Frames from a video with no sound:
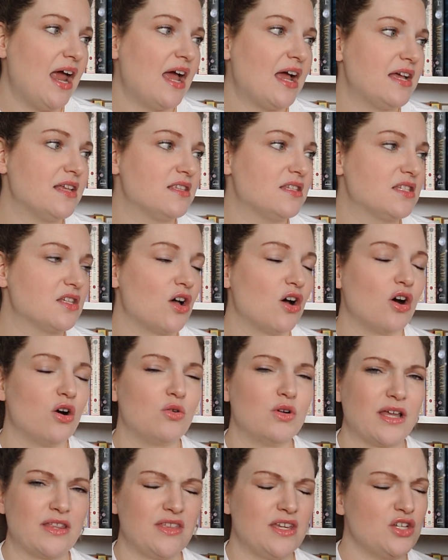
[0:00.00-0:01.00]
And
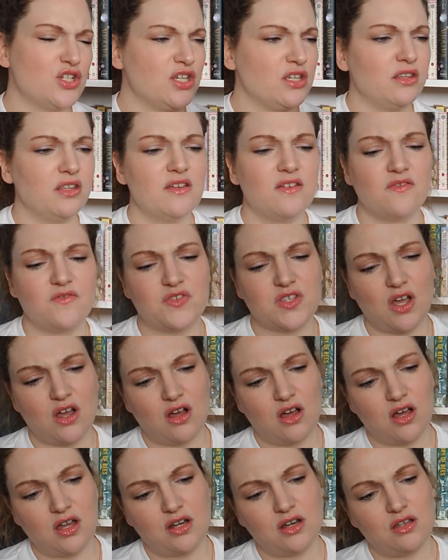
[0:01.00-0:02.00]
so I think she lives
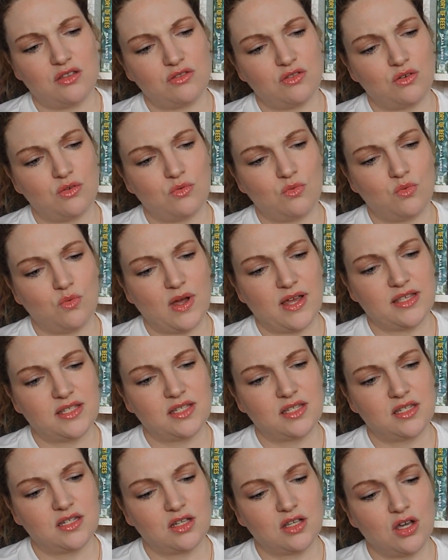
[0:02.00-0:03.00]
on the
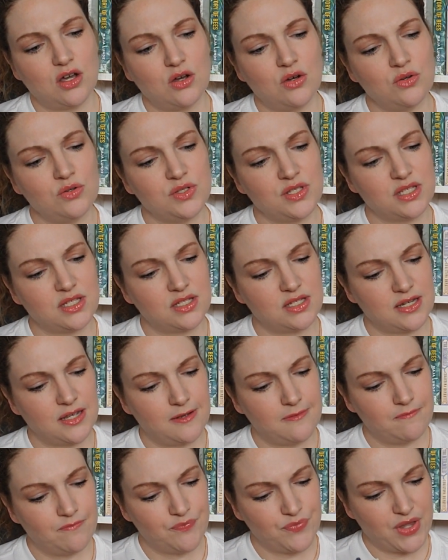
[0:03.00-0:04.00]
West Coast,
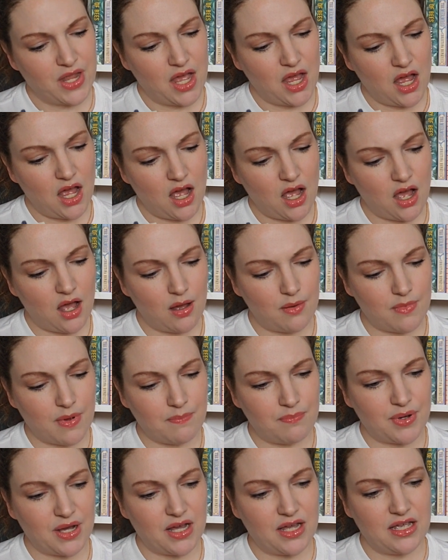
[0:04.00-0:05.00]

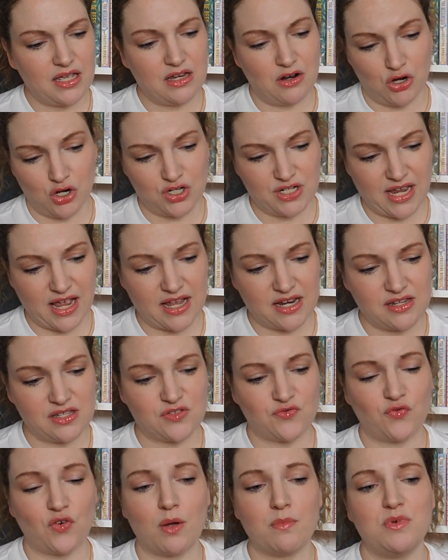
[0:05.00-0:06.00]
but her dad is
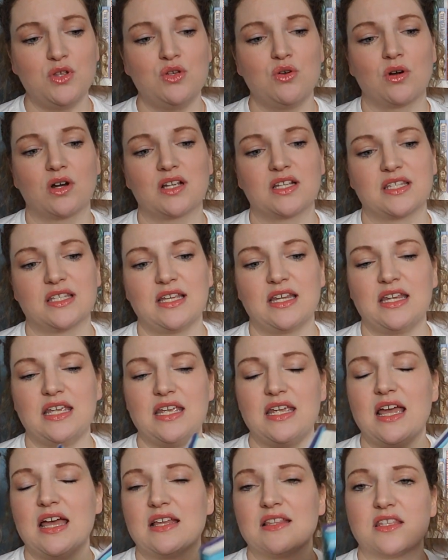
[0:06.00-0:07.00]
from New York
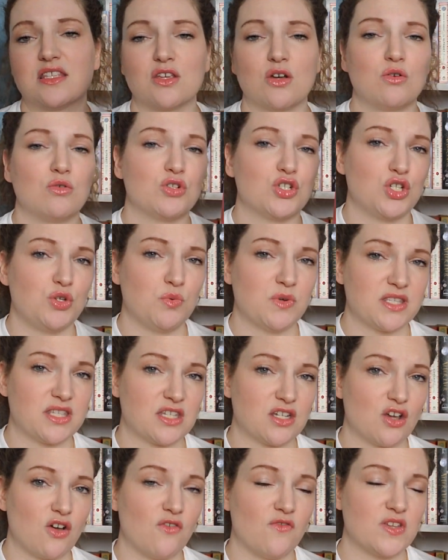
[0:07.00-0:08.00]
City, and so she wants
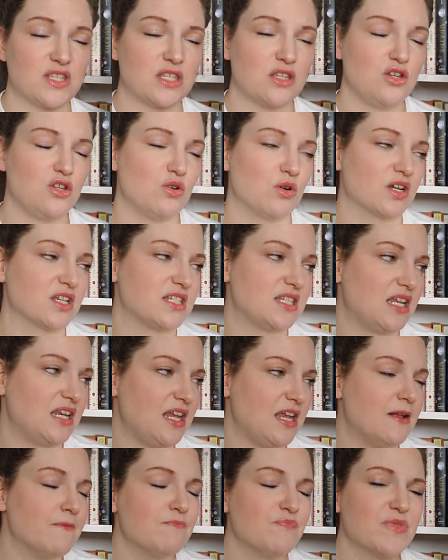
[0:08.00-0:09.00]
to go visit New York
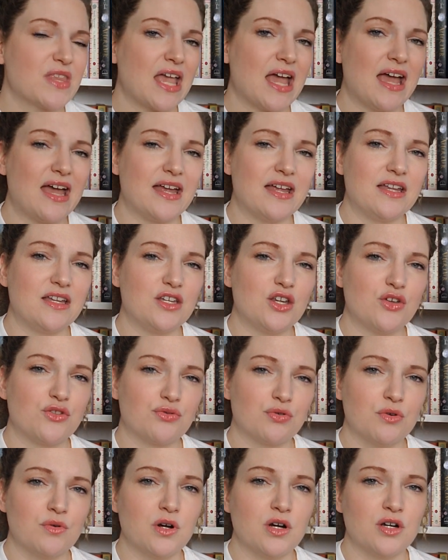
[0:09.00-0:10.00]
City. And
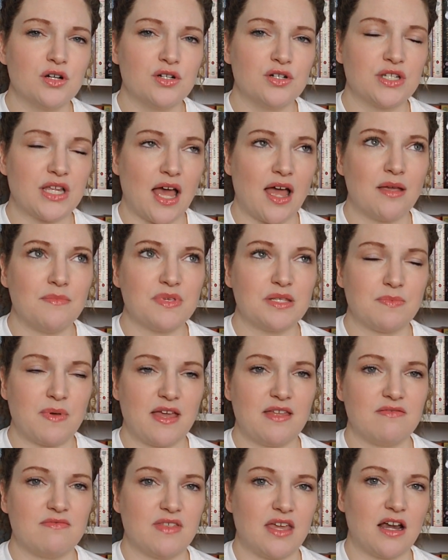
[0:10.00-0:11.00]
through her time
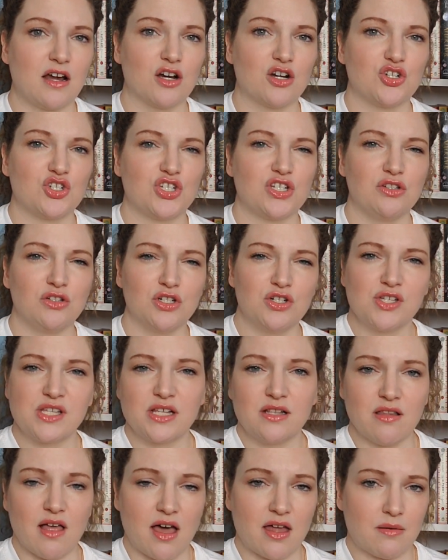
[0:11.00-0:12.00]
spent there, she learns a
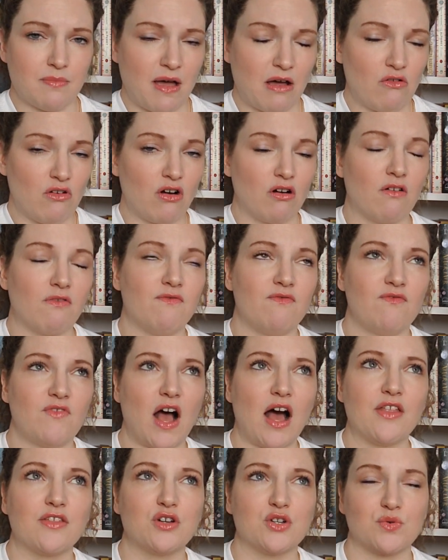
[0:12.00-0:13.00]
lot about her
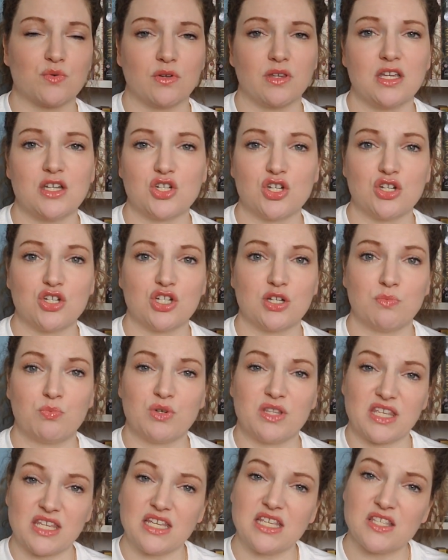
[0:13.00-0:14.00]
father's relationship
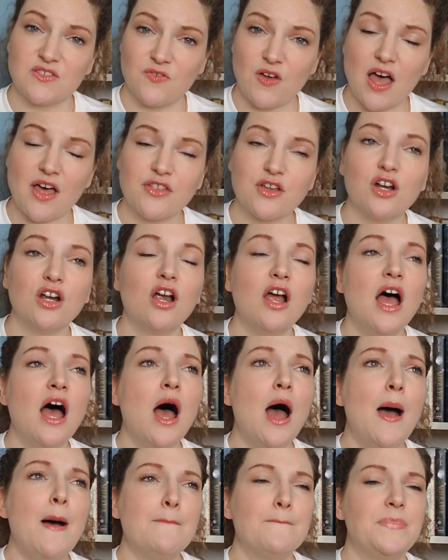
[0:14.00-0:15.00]
with his father,
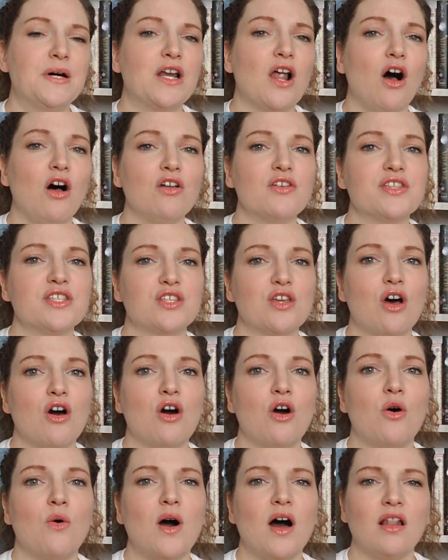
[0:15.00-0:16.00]
but
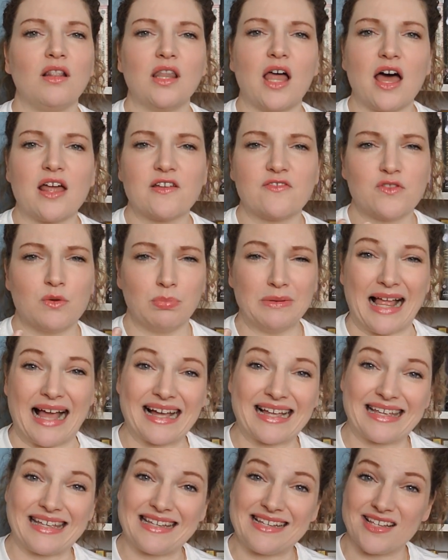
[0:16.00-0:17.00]
also a lot of the
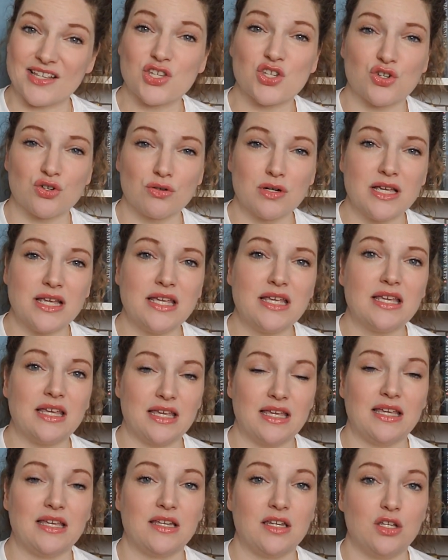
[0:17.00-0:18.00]
Black history
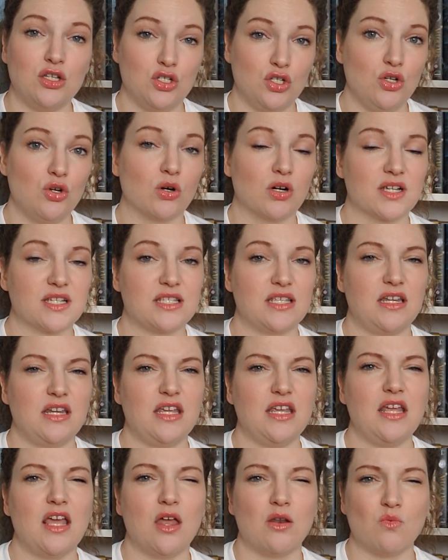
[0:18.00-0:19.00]
in New York
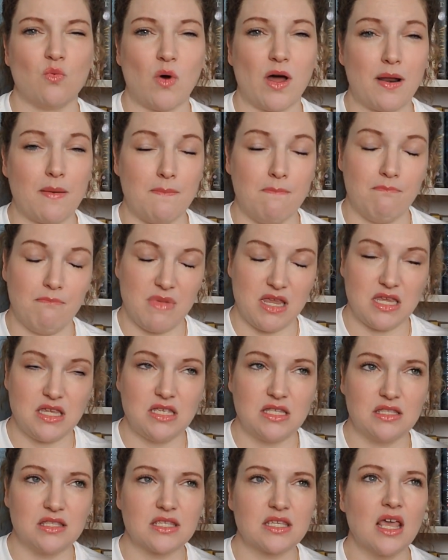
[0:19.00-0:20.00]
City and what it
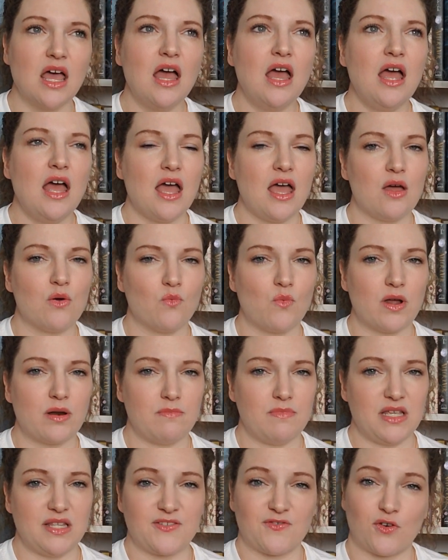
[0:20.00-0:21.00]
means and what it
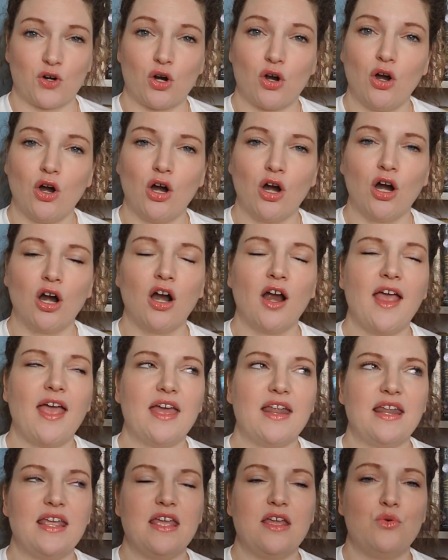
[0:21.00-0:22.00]
means for her.
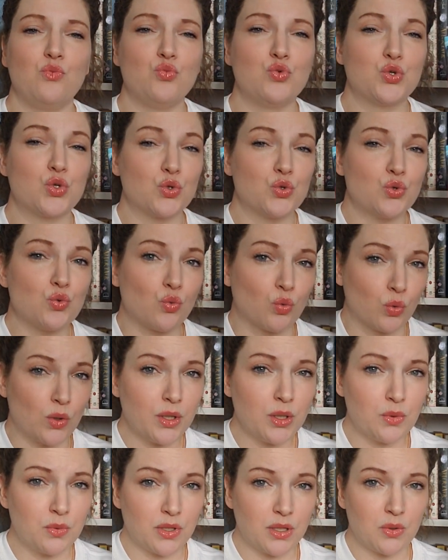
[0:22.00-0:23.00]
And it's
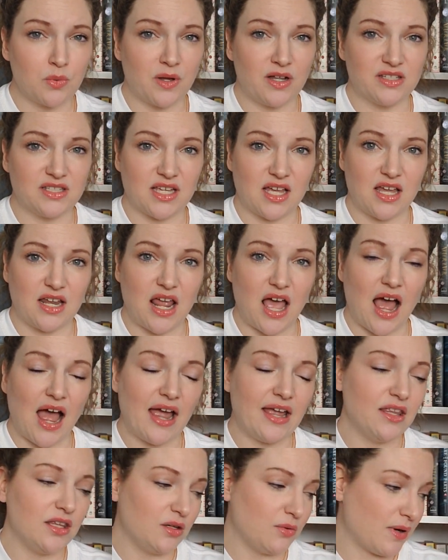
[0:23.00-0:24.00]
really, really well done.
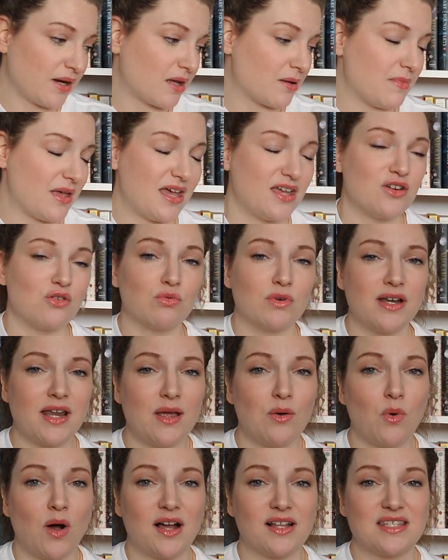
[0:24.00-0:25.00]
Highly recommend. Renee
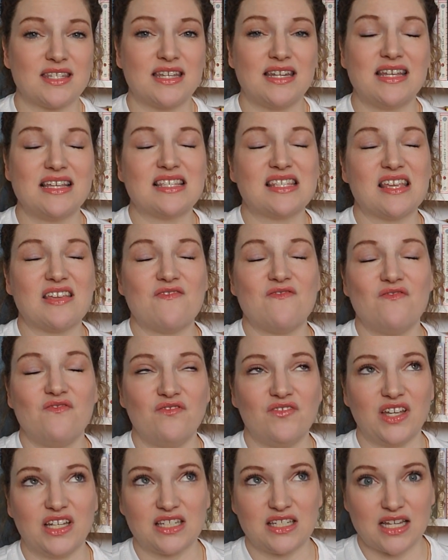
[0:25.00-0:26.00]
Watson is a
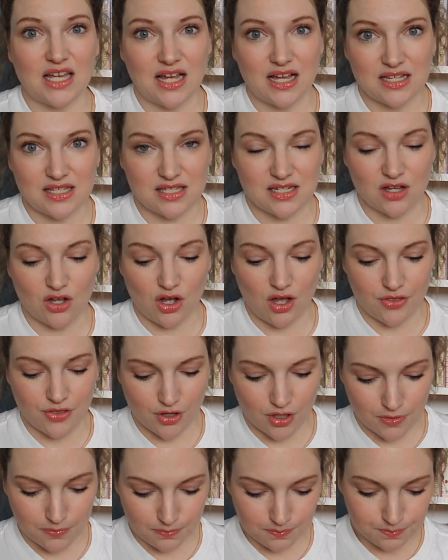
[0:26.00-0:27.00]
fantastic
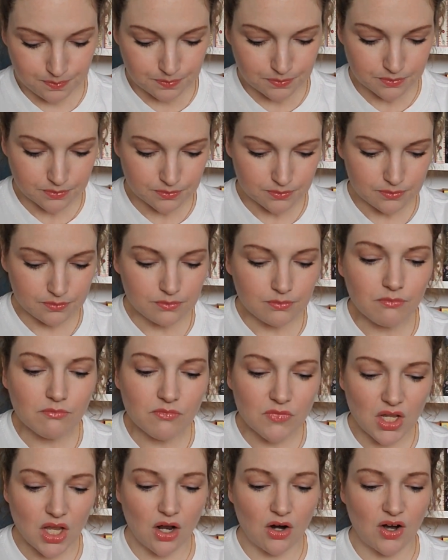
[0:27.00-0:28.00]
author.
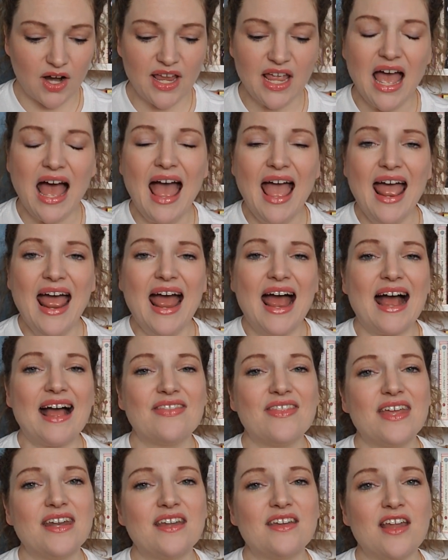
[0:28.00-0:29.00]
All right.
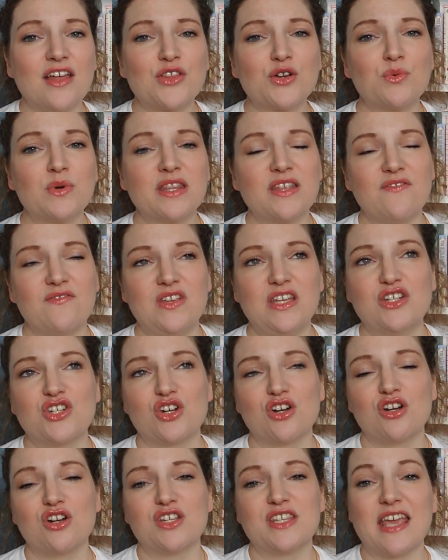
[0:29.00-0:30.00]
And then another one that
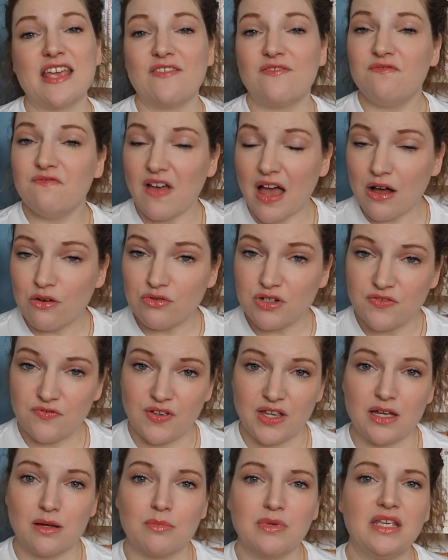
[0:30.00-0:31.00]
features a found
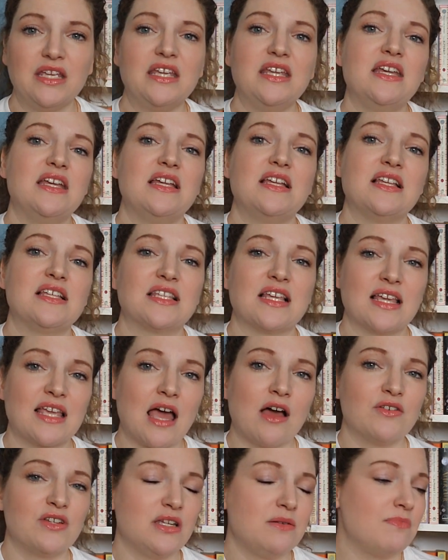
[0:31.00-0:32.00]
family is
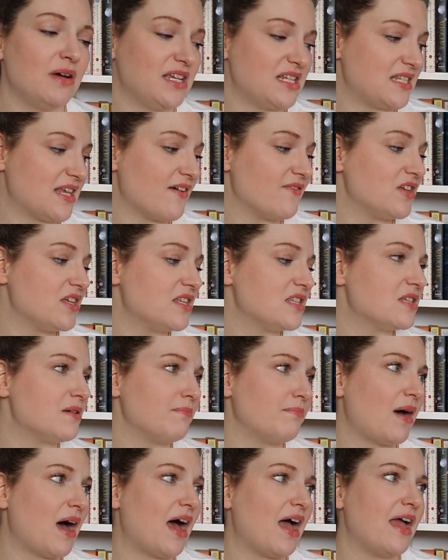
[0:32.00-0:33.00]
Counting by Sevens
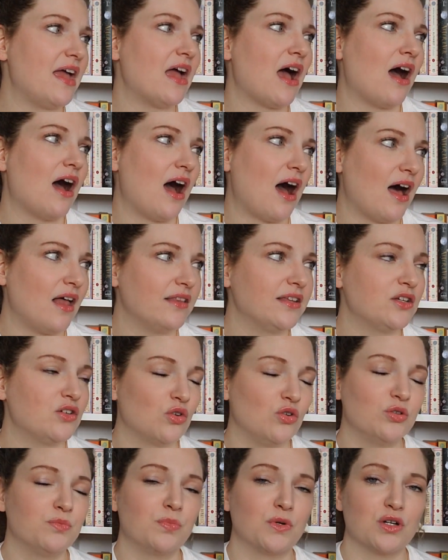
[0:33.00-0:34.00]
by Holly
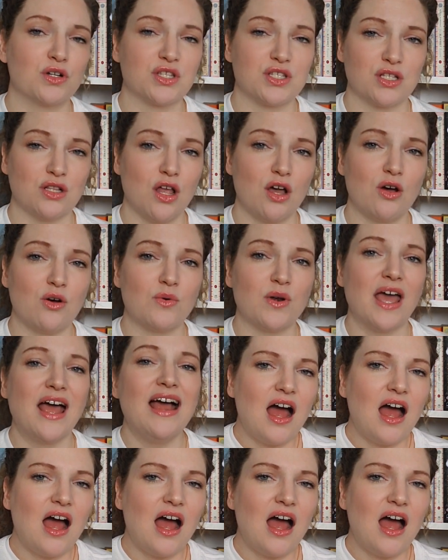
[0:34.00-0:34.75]
Goldberg Sloan.